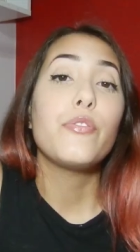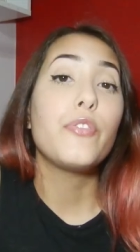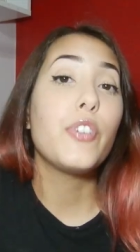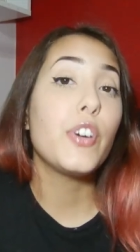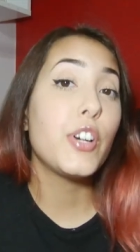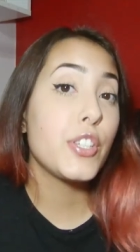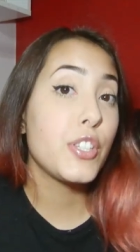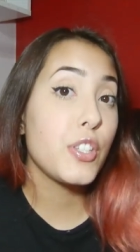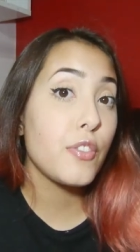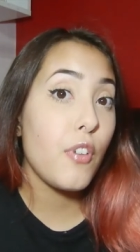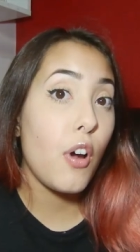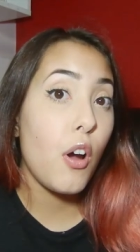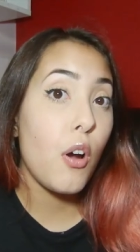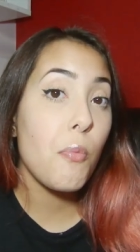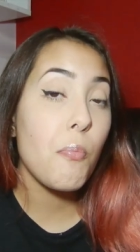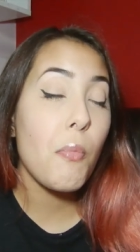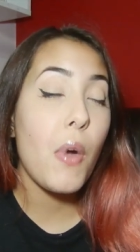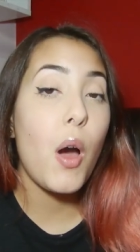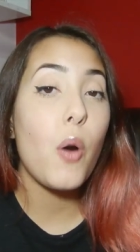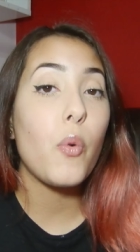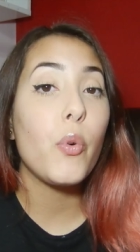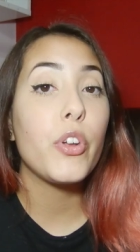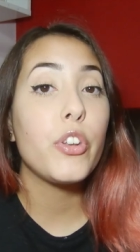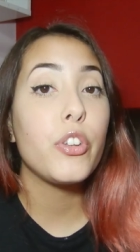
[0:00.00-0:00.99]
First of all,
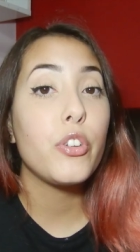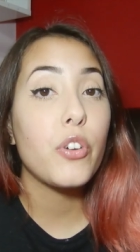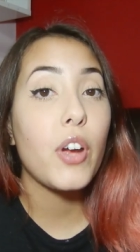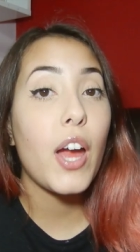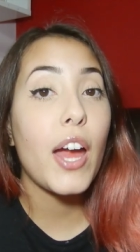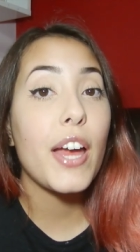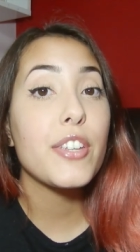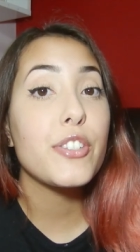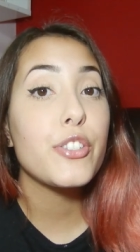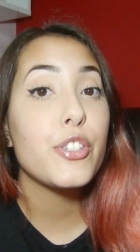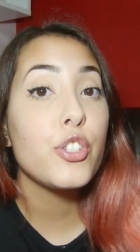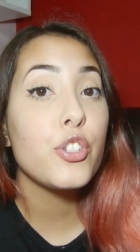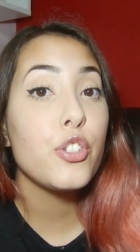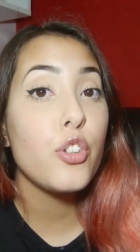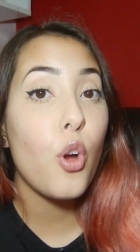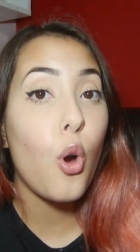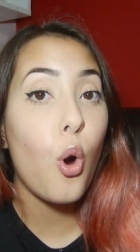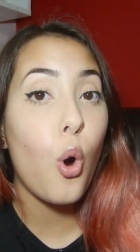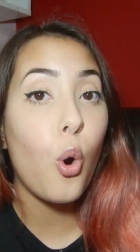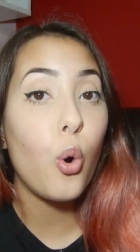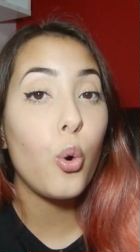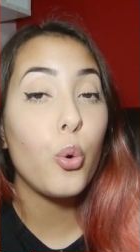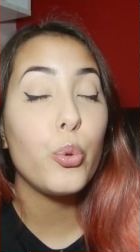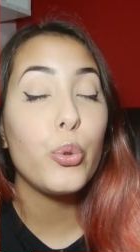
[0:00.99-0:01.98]
I want you guys to
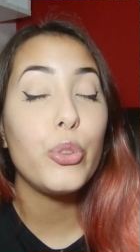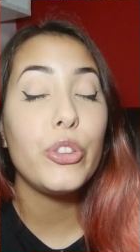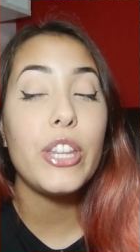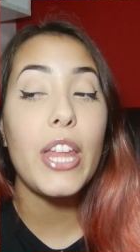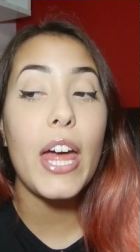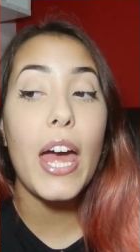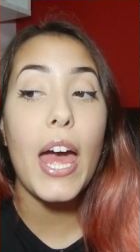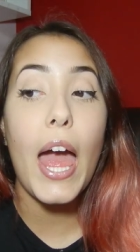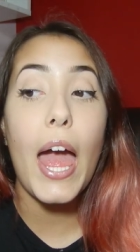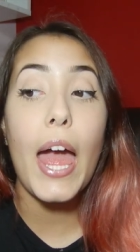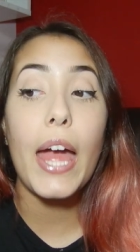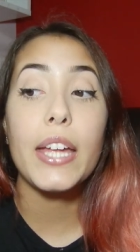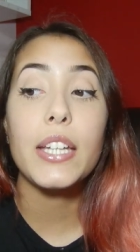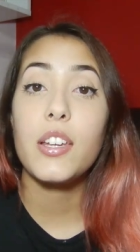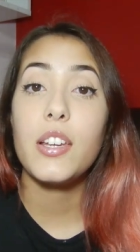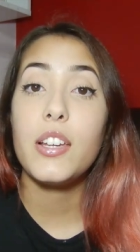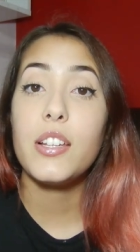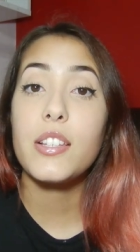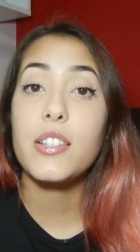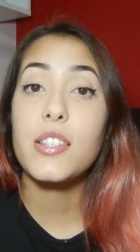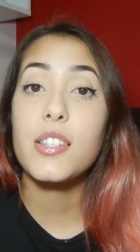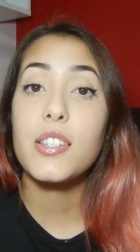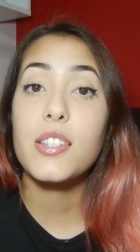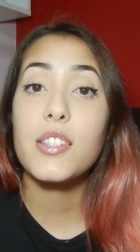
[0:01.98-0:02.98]
know that
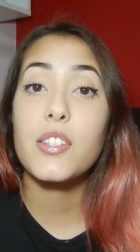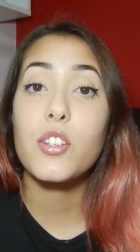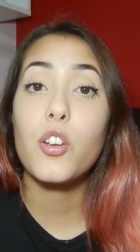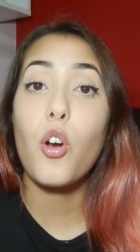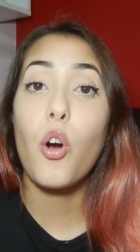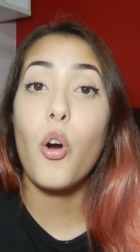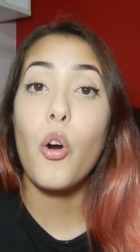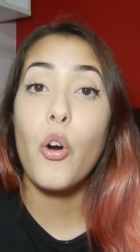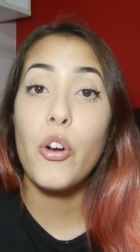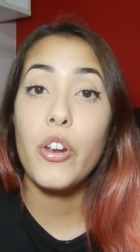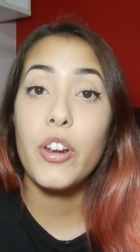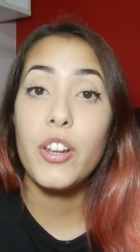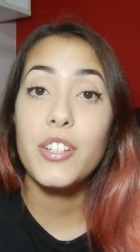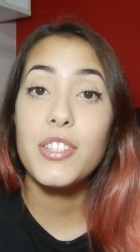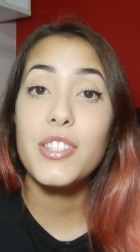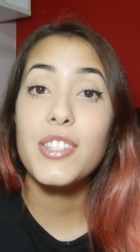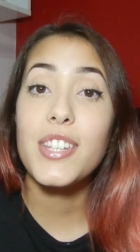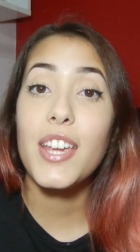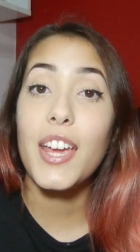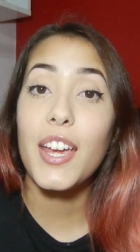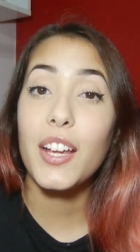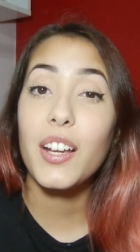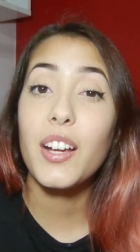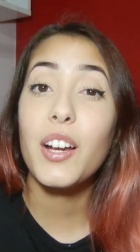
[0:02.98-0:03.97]
it's gonna
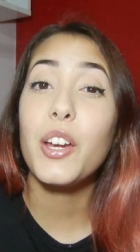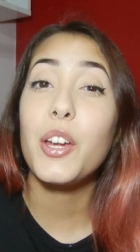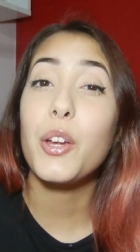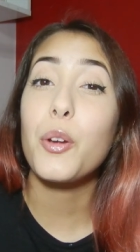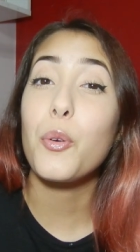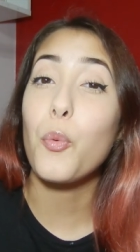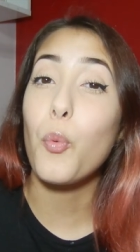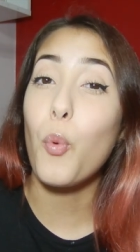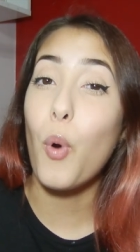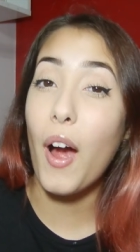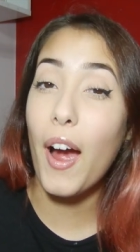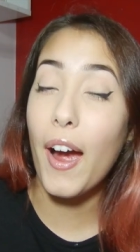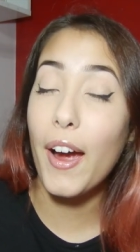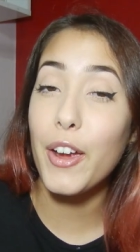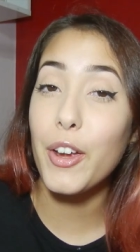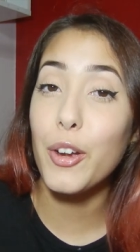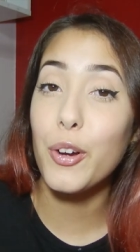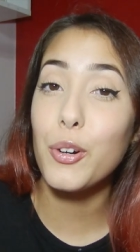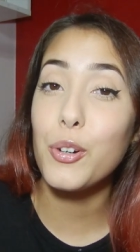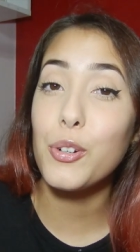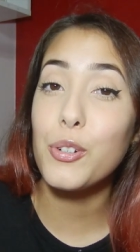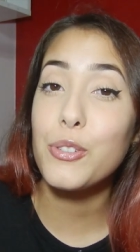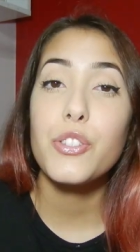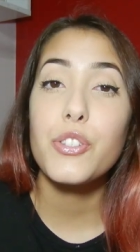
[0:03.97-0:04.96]
take a
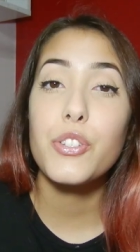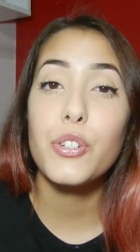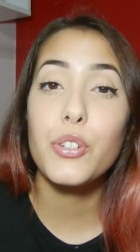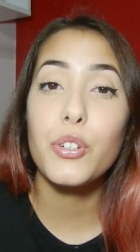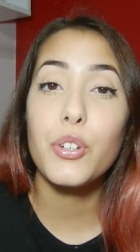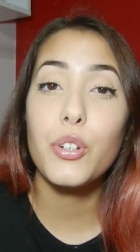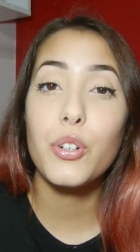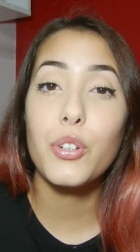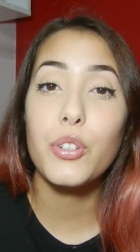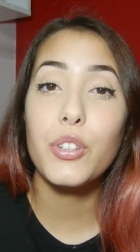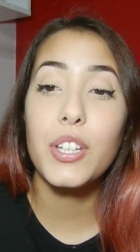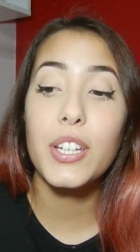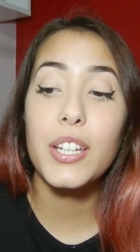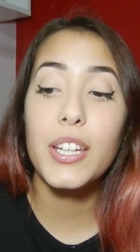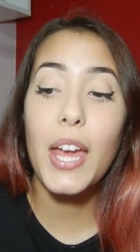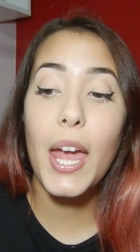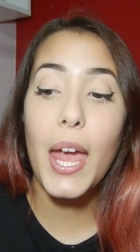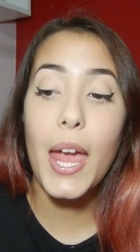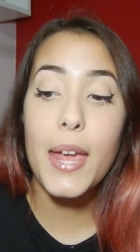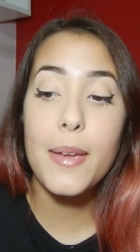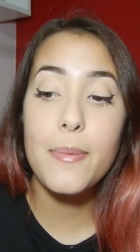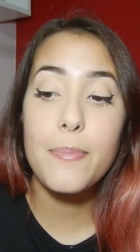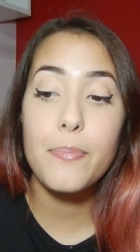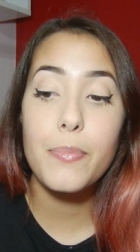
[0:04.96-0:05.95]
while to the
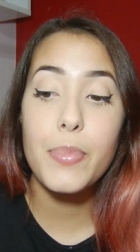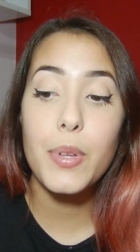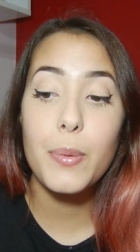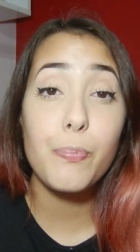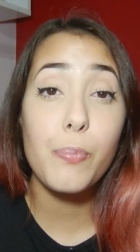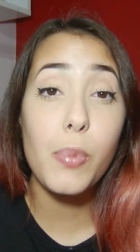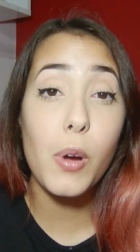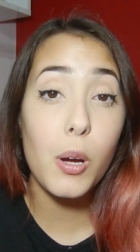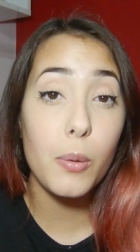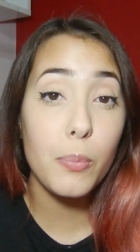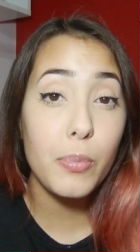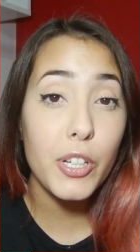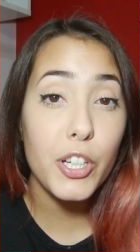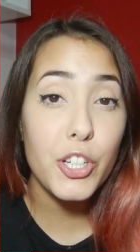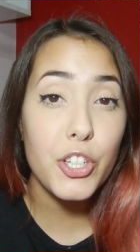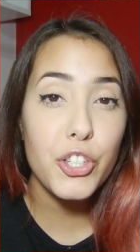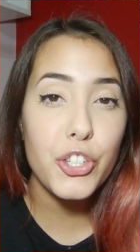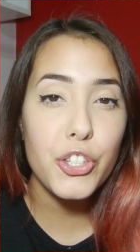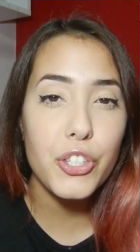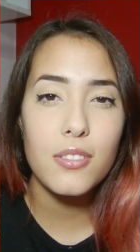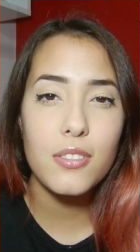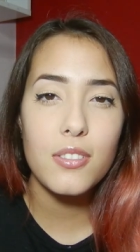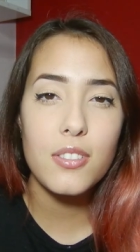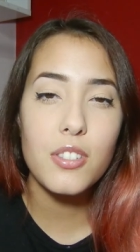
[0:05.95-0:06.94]
game be
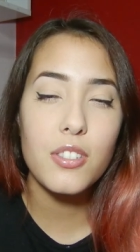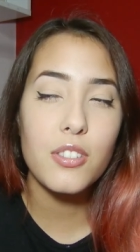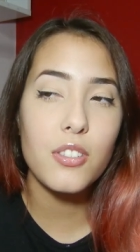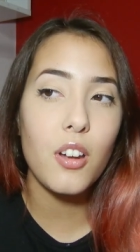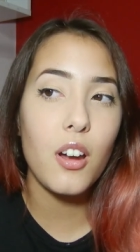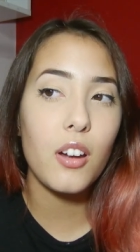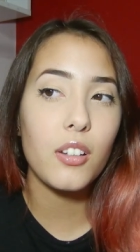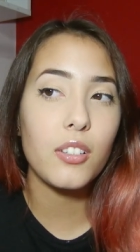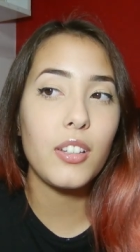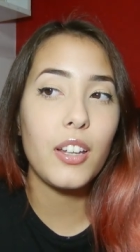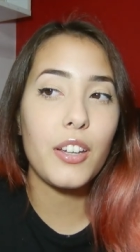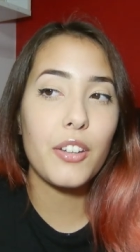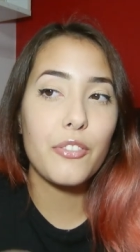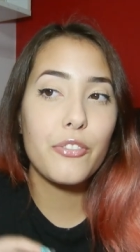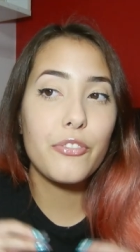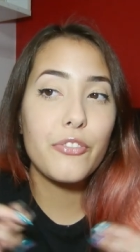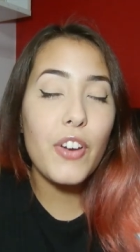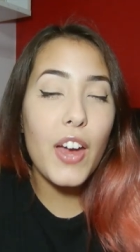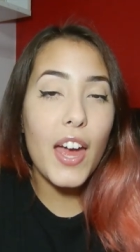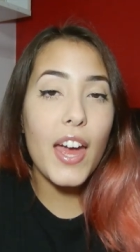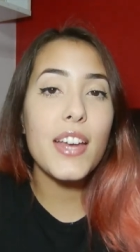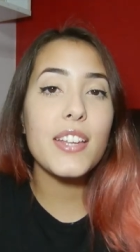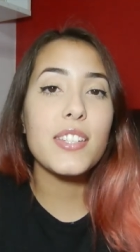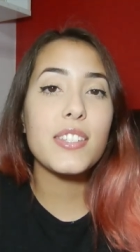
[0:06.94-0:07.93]
published. It's not like
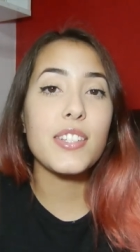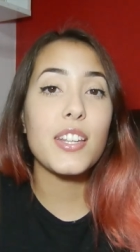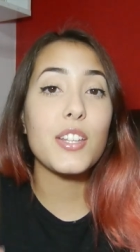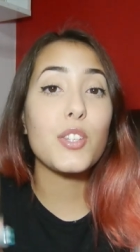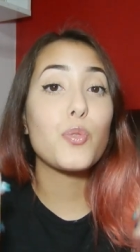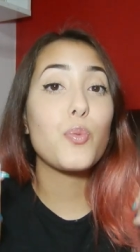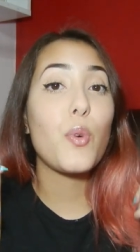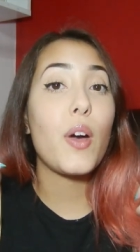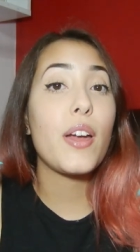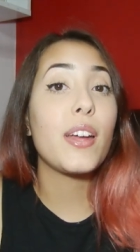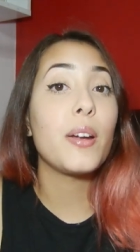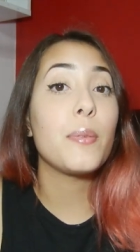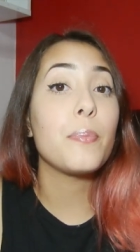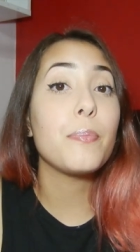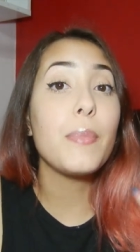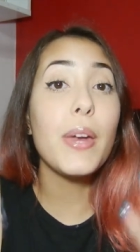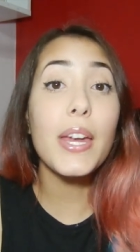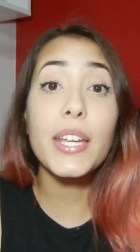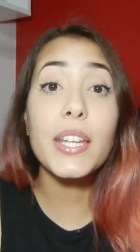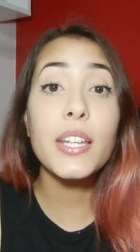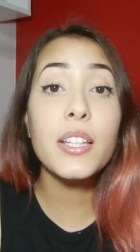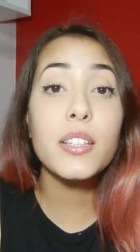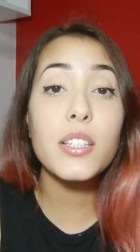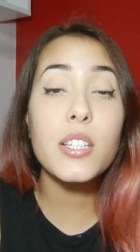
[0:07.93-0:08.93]
fast, that's why I'm
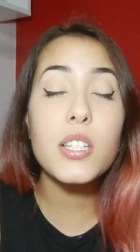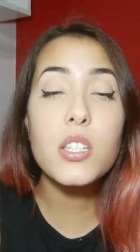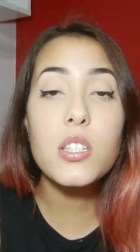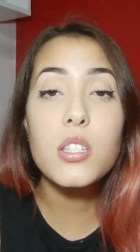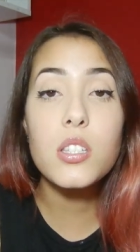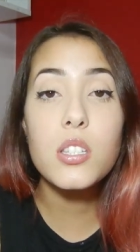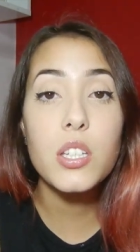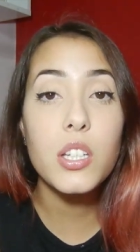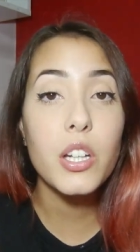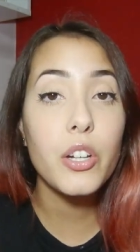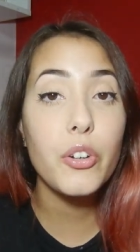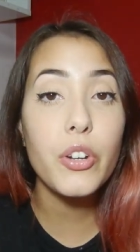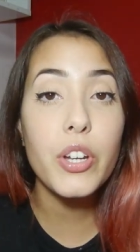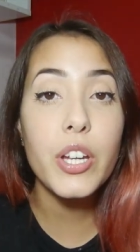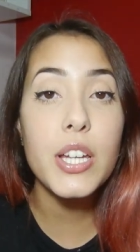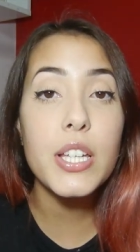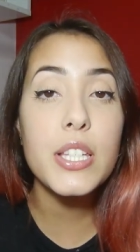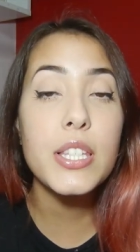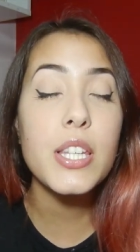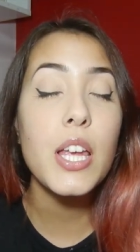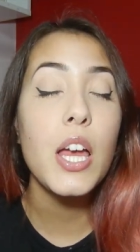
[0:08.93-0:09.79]
making this series.